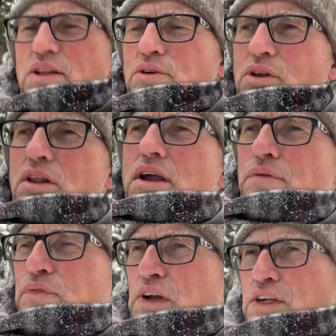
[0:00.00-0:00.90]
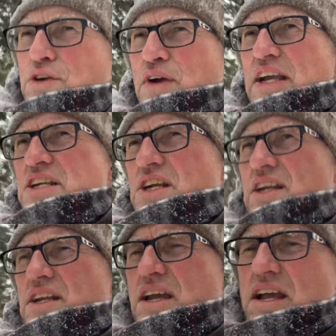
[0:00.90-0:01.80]
And there's a lot of
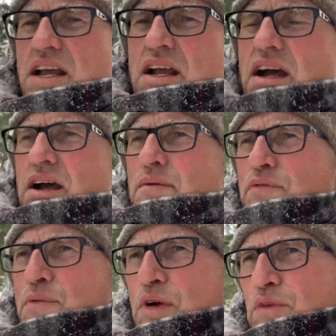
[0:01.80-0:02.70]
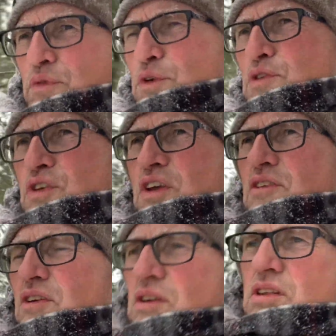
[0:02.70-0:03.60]
fluctuation um, from one flu
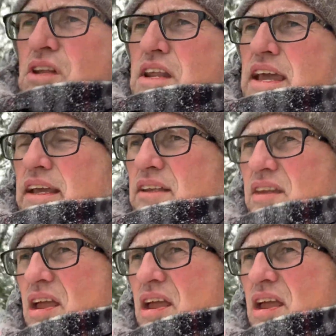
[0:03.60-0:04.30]
season to the next.